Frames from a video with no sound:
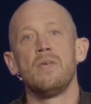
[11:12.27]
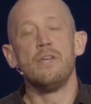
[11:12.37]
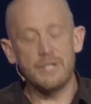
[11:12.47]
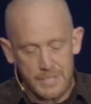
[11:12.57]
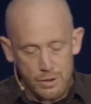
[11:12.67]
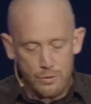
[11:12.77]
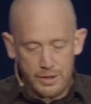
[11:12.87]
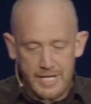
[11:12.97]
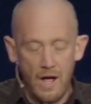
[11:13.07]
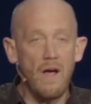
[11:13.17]
You see, you
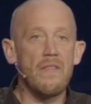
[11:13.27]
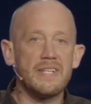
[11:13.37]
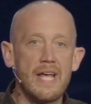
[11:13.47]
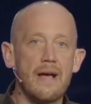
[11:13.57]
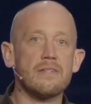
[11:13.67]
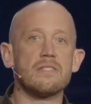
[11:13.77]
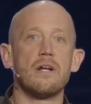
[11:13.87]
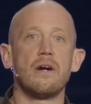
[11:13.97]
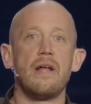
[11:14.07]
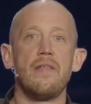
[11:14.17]
could tell in the text
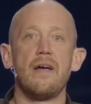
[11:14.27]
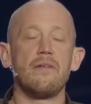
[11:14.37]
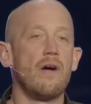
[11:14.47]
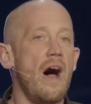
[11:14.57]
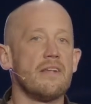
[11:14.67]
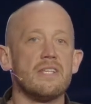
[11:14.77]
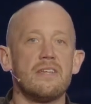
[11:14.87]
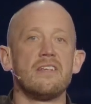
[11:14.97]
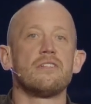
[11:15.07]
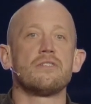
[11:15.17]
there that, honestly,
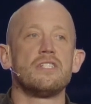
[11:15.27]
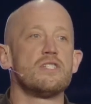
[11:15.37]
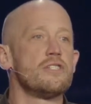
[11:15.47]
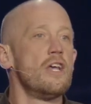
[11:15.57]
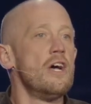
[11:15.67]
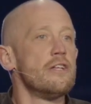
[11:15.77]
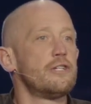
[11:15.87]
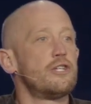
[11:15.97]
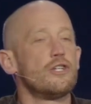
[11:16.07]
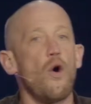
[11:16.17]
King Xerxes is
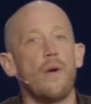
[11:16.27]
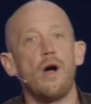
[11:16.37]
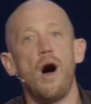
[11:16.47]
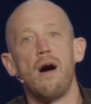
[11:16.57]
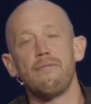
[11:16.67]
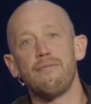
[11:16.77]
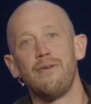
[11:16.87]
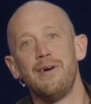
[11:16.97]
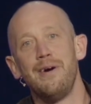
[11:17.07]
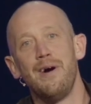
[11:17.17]
just showing off
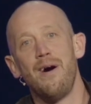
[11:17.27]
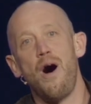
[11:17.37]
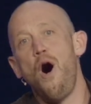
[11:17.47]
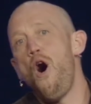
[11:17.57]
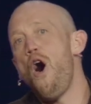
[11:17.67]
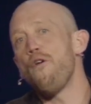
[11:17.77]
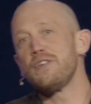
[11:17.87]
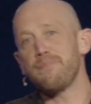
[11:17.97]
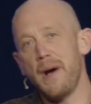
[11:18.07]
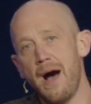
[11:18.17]
all of
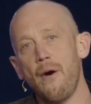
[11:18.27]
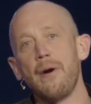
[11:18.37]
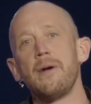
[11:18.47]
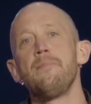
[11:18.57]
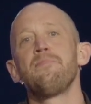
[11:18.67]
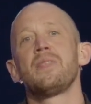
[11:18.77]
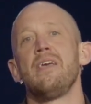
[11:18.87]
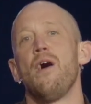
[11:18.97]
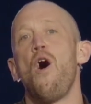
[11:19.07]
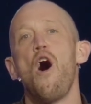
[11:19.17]
his power
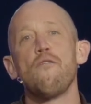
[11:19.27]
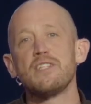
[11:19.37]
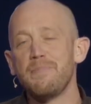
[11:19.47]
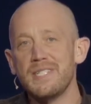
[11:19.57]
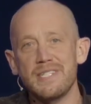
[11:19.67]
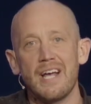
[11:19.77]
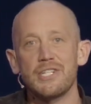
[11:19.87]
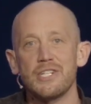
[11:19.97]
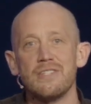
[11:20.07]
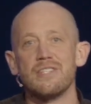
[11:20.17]
and all of his
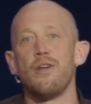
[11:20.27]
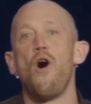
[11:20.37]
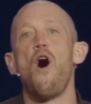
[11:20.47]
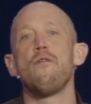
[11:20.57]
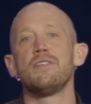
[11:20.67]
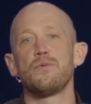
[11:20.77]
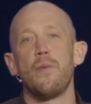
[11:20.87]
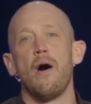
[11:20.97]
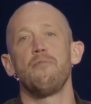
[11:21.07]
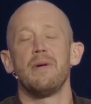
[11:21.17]
possessions and all of his wealth.